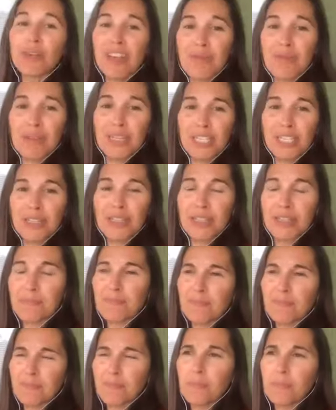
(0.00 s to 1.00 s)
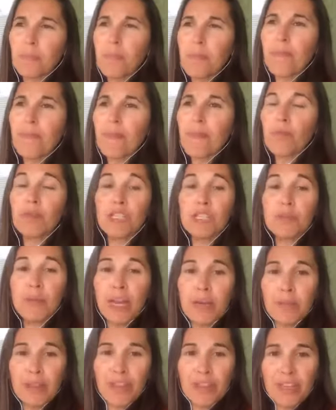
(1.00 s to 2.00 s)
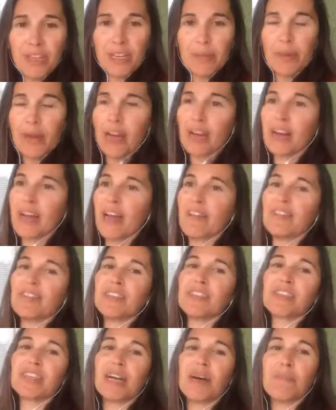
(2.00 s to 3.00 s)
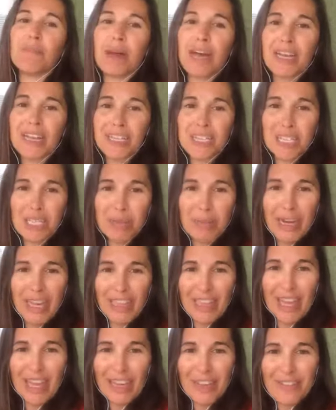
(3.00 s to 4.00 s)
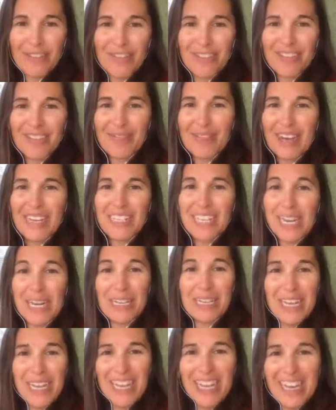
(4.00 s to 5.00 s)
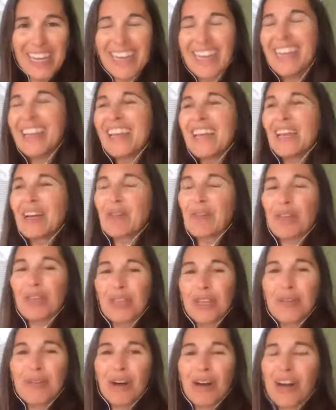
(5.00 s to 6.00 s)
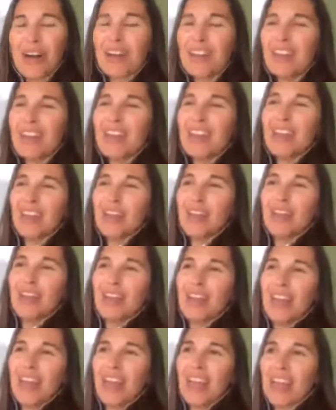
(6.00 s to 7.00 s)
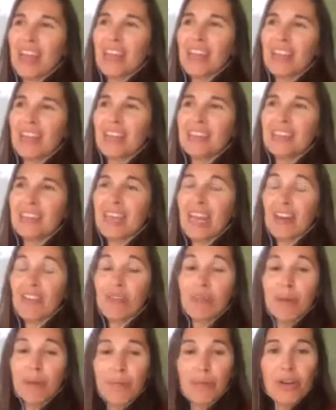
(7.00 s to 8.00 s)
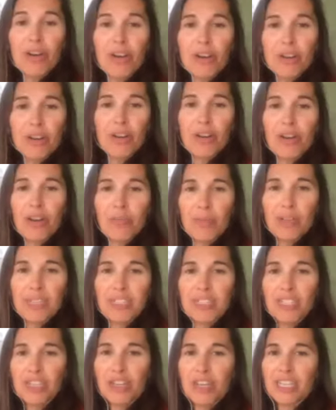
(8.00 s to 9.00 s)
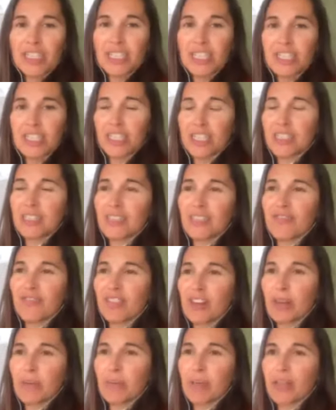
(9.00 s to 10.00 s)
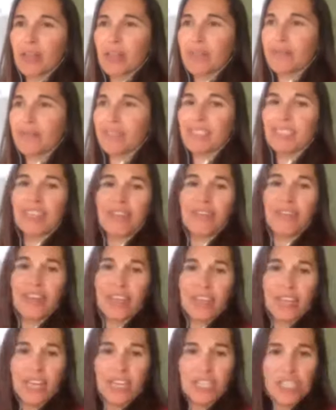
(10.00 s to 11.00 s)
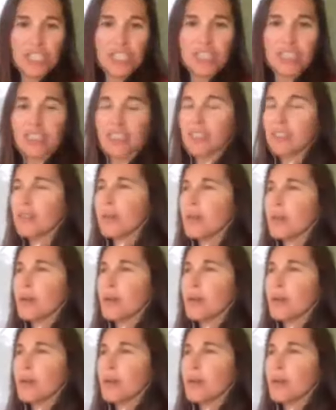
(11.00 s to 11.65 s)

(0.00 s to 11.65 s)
I've been doing, which made me think about having to come back into my life, my day to day with you all. And I remember how hard it was to transition from, like, let's say vacation